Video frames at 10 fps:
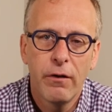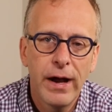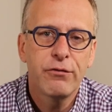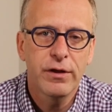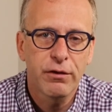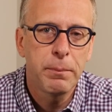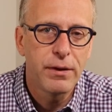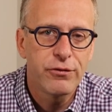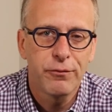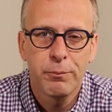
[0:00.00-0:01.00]
less
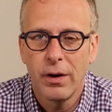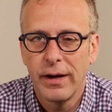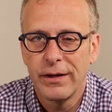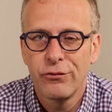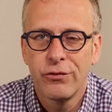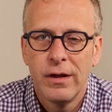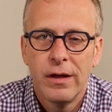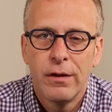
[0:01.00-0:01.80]
expensive products